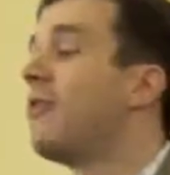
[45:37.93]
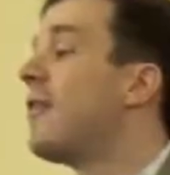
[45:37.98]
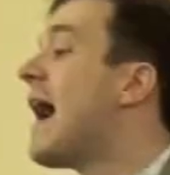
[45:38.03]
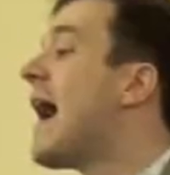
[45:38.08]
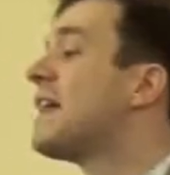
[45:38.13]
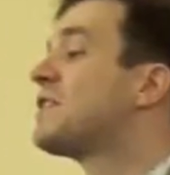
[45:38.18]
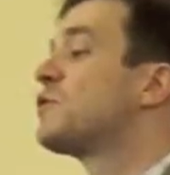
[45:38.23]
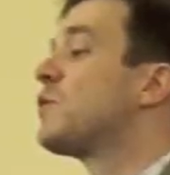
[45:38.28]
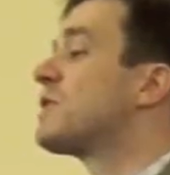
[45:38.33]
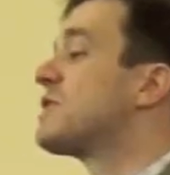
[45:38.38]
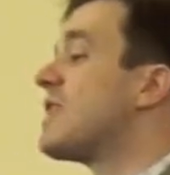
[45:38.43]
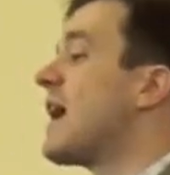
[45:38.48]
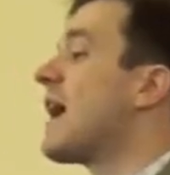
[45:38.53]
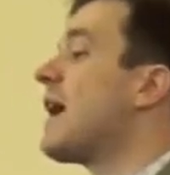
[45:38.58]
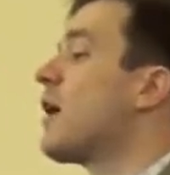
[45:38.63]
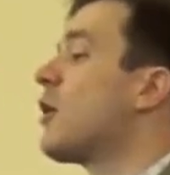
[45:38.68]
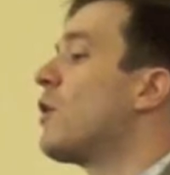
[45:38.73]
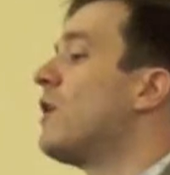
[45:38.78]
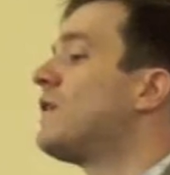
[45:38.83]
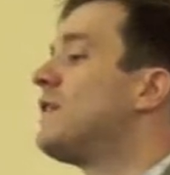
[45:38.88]
That's
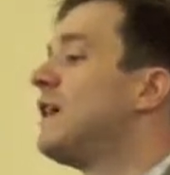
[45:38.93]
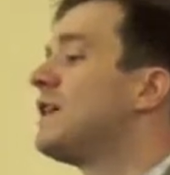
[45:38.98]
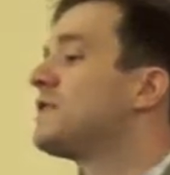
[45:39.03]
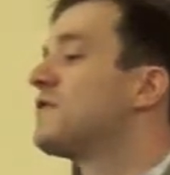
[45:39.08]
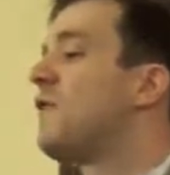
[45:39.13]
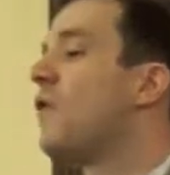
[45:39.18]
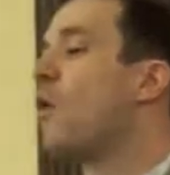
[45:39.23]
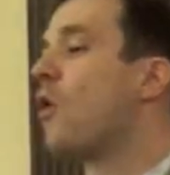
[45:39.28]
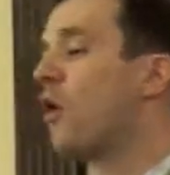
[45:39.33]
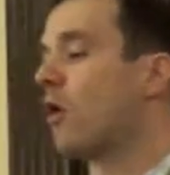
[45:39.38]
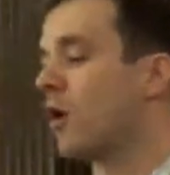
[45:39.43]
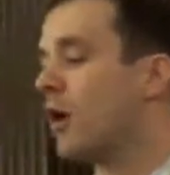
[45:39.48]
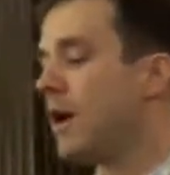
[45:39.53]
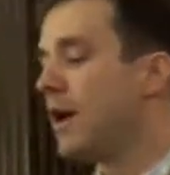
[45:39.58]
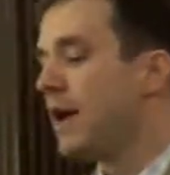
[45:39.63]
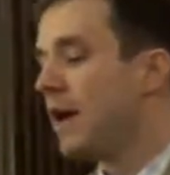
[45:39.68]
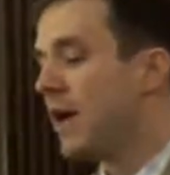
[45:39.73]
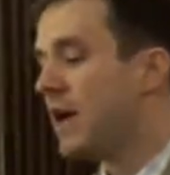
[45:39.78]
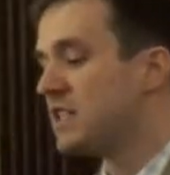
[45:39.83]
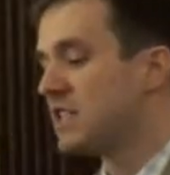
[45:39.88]
what 2 Corinthians 4
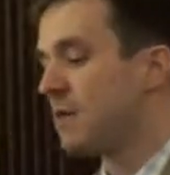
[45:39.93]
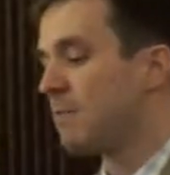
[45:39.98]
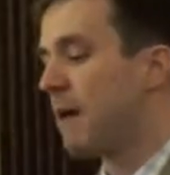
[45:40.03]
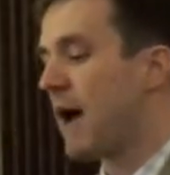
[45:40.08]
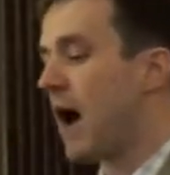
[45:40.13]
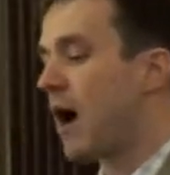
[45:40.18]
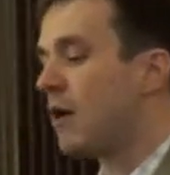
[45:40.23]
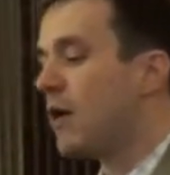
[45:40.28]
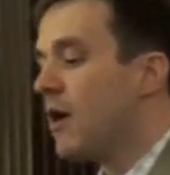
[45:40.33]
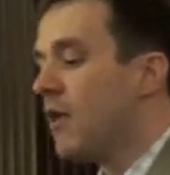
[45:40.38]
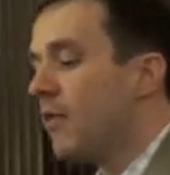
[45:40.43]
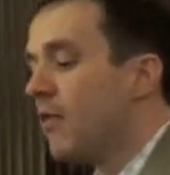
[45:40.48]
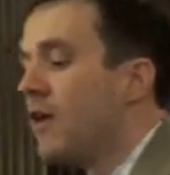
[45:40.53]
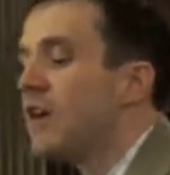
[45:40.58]
is about.